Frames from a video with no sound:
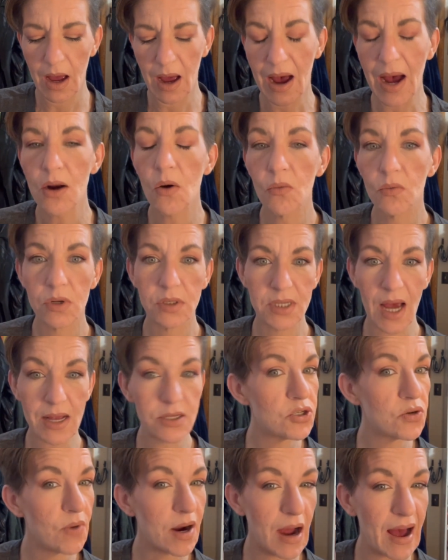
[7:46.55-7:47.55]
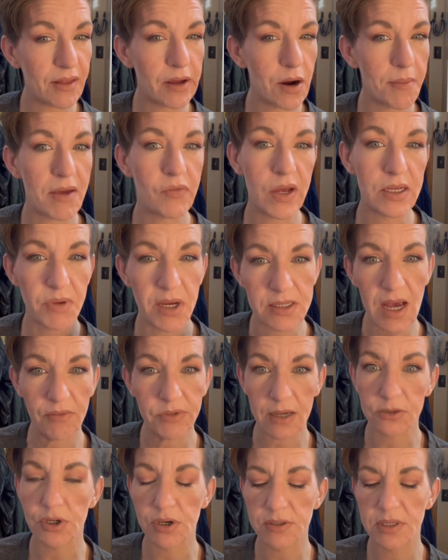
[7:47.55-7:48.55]
I don't tend to wear highlighter on my face because I have
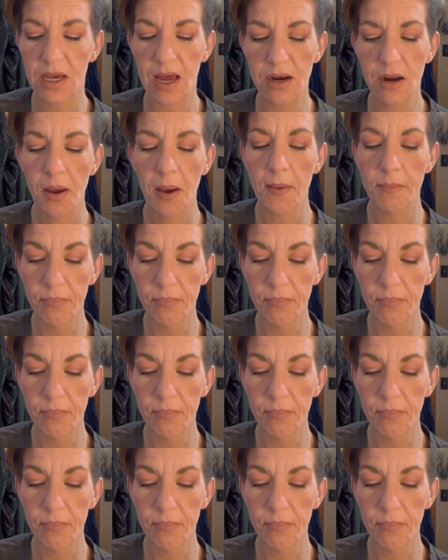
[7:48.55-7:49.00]
textured skin,